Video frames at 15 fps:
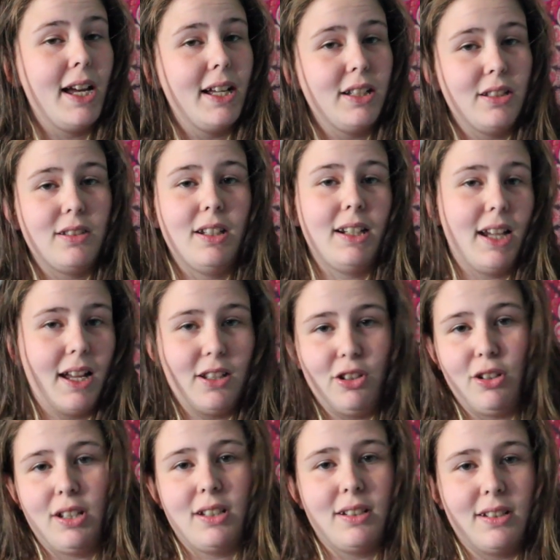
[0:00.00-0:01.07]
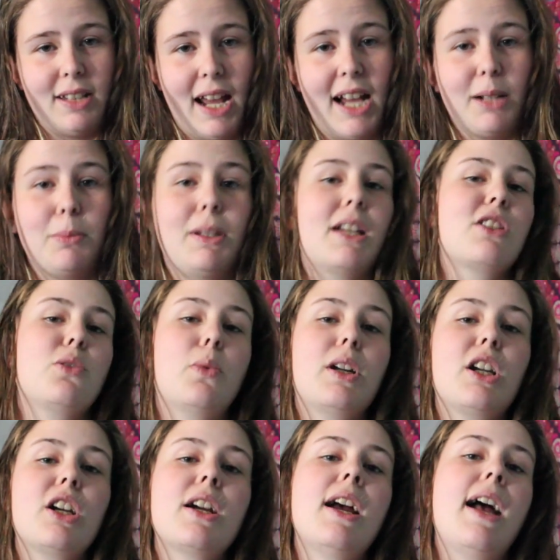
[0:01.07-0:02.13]
and again you can tag me on
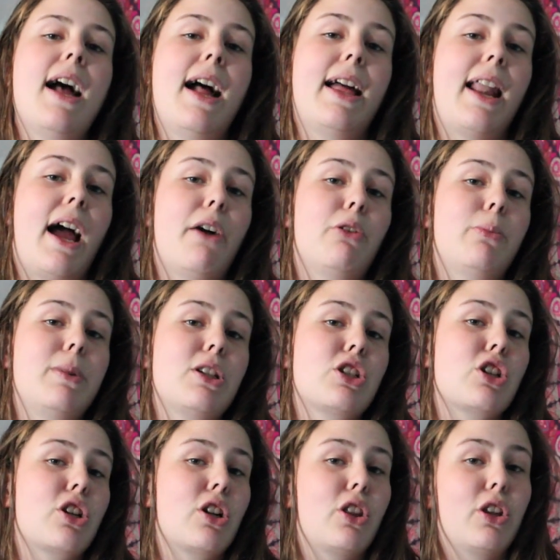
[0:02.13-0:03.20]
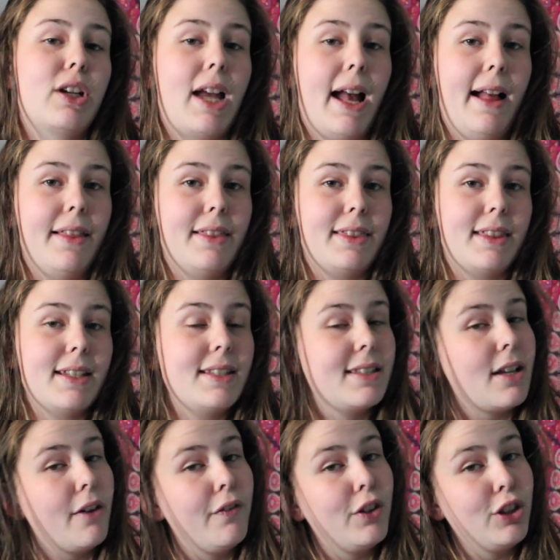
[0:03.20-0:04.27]
Twitter and I will be sure to look at the
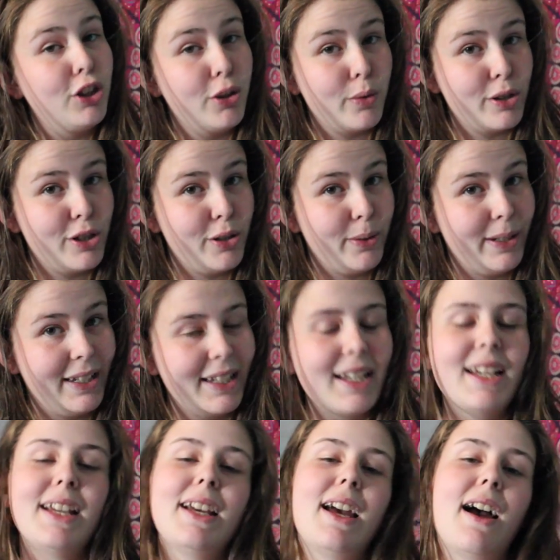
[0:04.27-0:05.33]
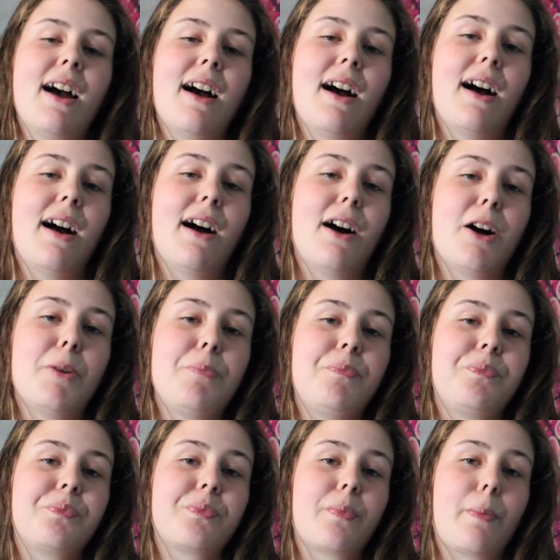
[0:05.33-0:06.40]
stuff you are doing.
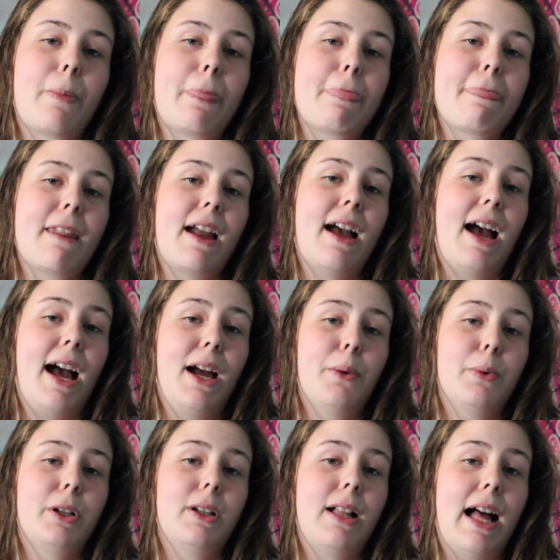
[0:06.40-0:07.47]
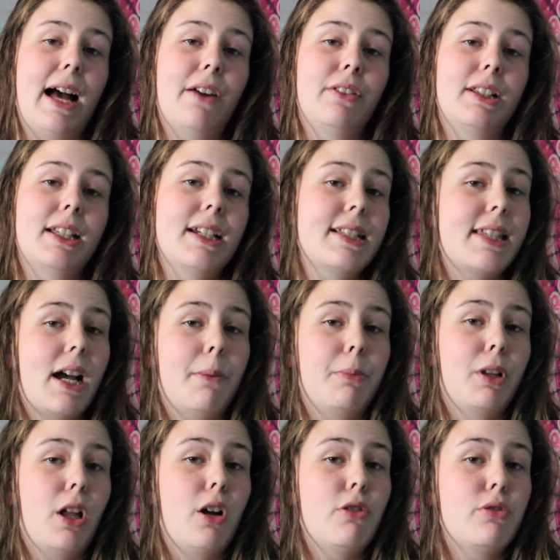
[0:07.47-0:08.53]
Um, I will have a link
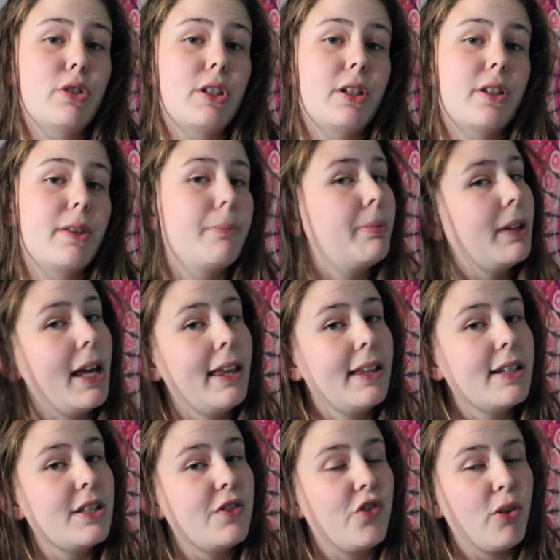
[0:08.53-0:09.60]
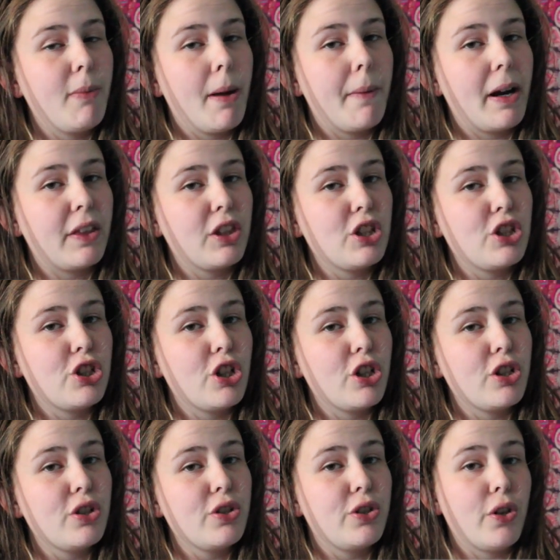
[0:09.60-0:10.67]
down below to the playlist for my Wreck This
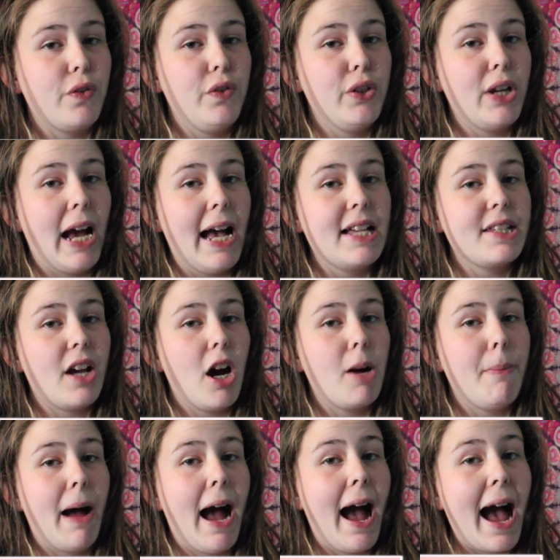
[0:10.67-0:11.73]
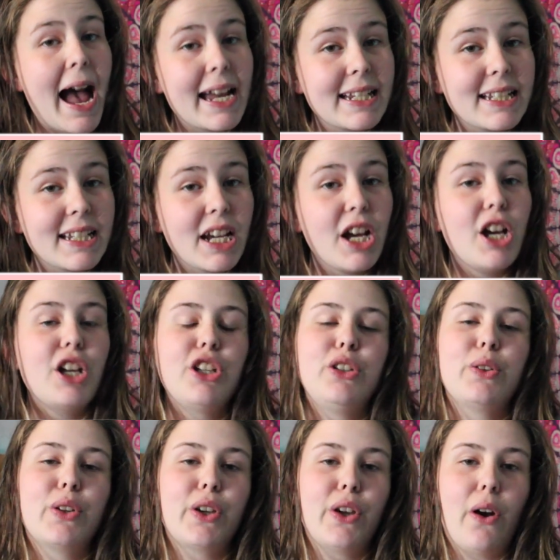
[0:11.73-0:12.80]
Journal, so if you guys are behind,
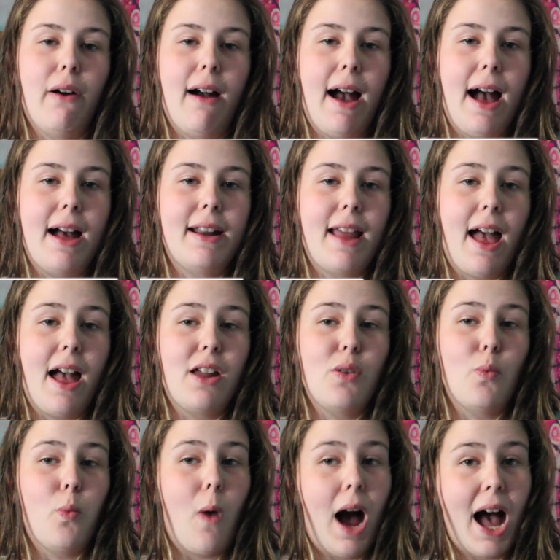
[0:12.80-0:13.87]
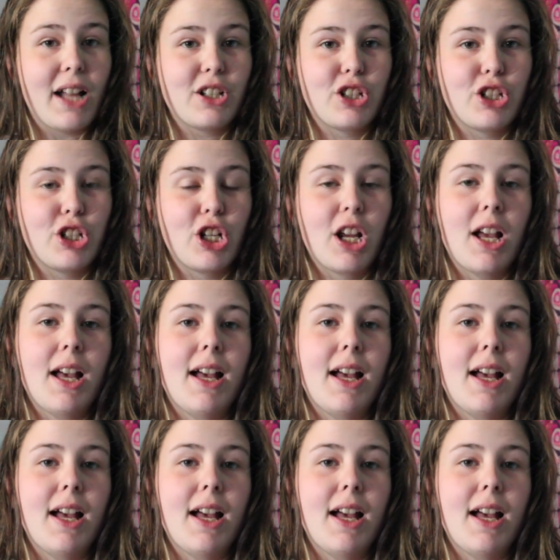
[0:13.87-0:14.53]
you can go ahead and watch